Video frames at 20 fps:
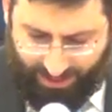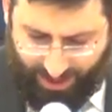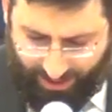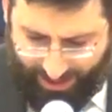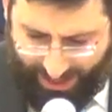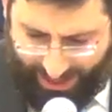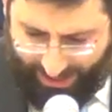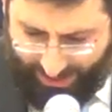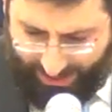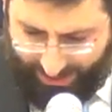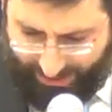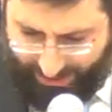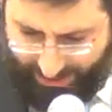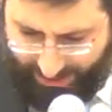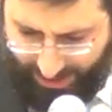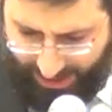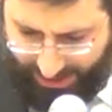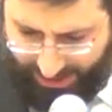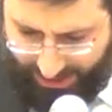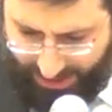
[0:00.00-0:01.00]
All right?
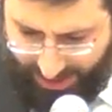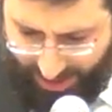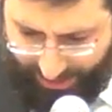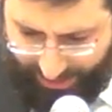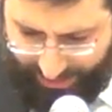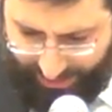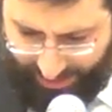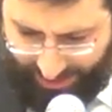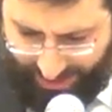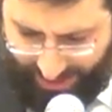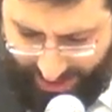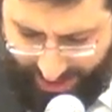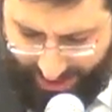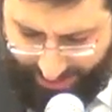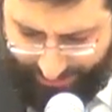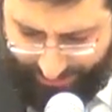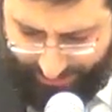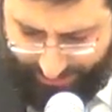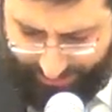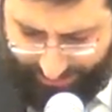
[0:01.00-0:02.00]
So I should go for it,
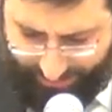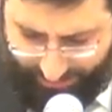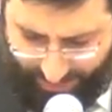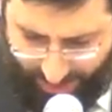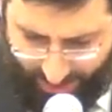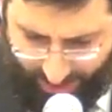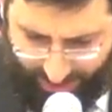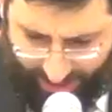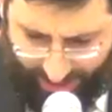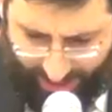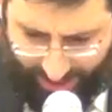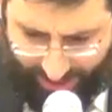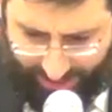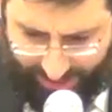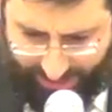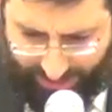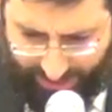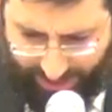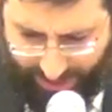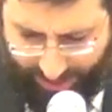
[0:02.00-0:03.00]
huh? Okay,
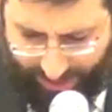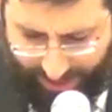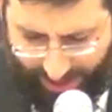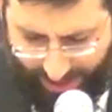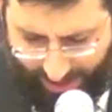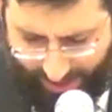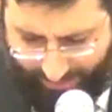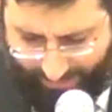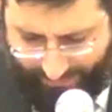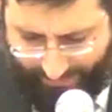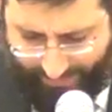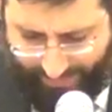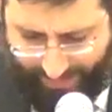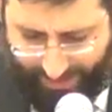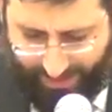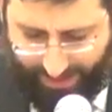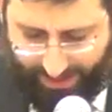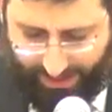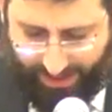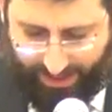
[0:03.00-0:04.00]
so here we go.
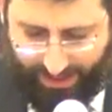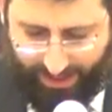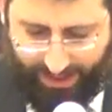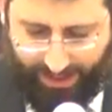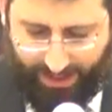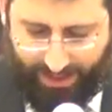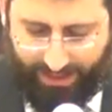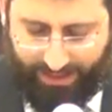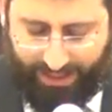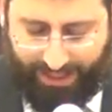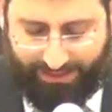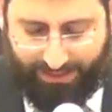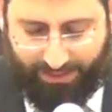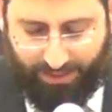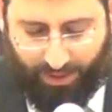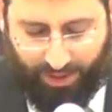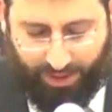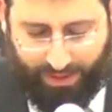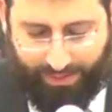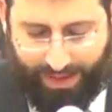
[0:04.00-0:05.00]

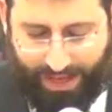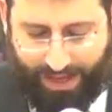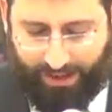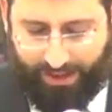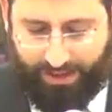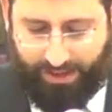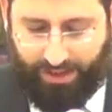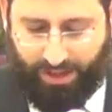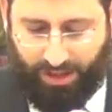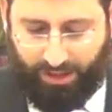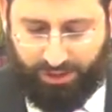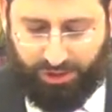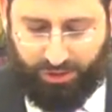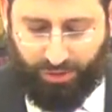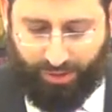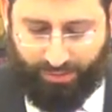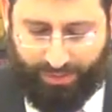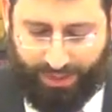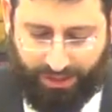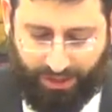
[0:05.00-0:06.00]
Let's talk about
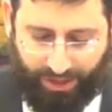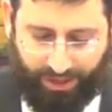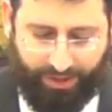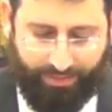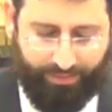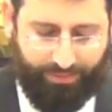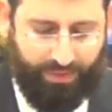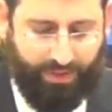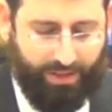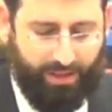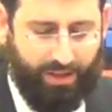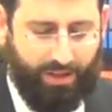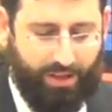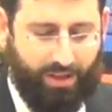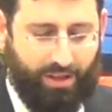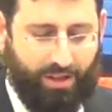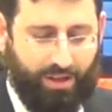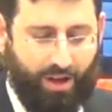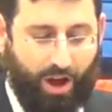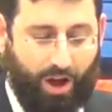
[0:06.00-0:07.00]
Yehoshua ben Nun.
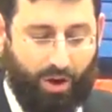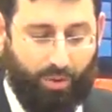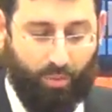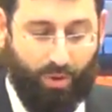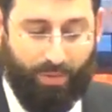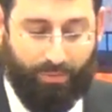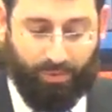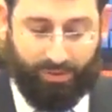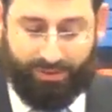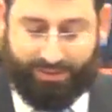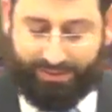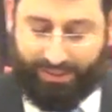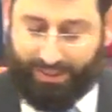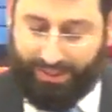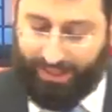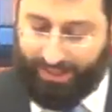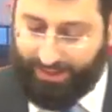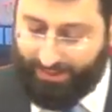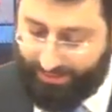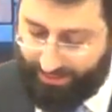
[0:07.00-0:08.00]
Oh, one more
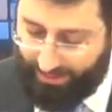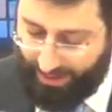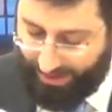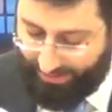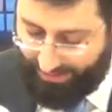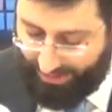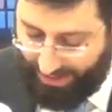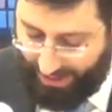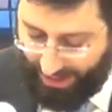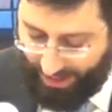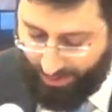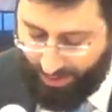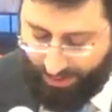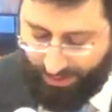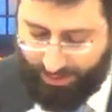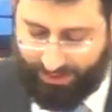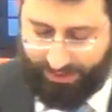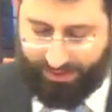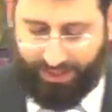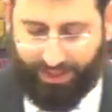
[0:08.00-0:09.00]
city. I forgot,
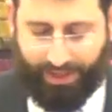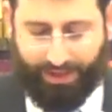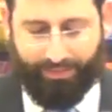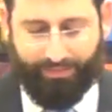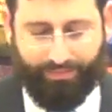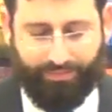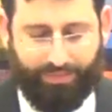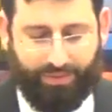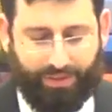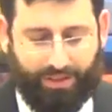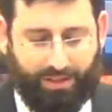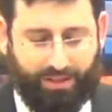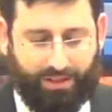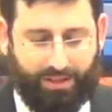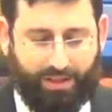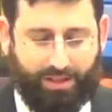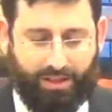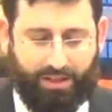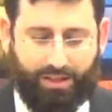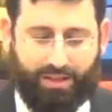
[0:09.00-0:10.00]
one more city.
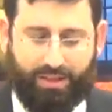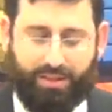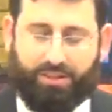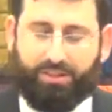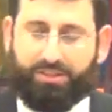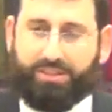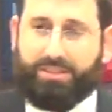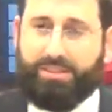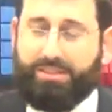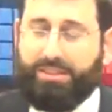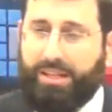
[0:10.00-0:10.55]
There's a